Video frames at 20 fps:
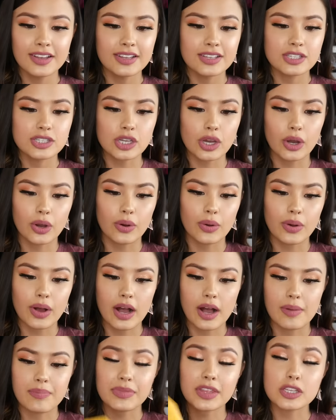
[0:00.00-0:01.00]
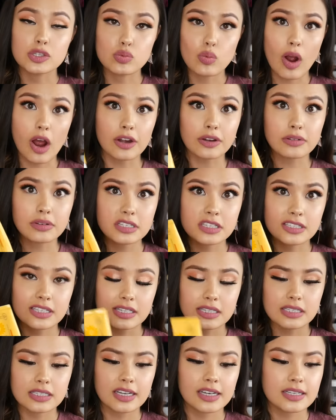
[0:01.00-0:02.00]
So it's water
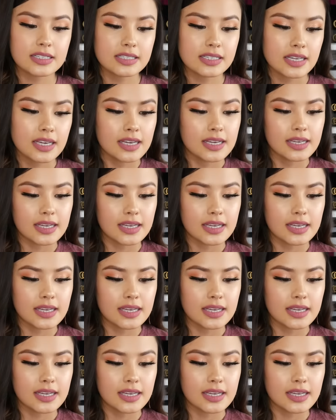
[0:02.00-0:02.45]
resistant.